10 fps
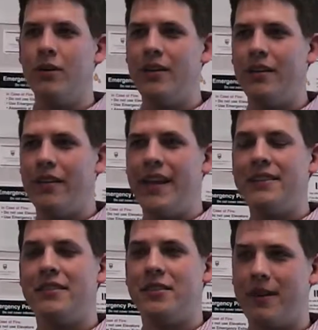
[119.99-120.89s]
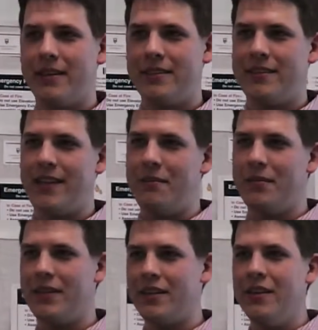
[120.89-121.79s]
Well, that's directed
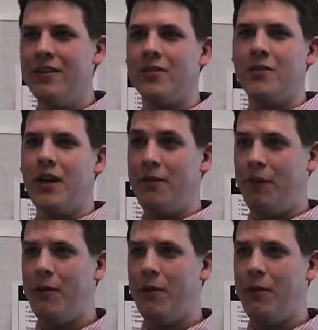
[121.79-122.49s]
sampling. So if we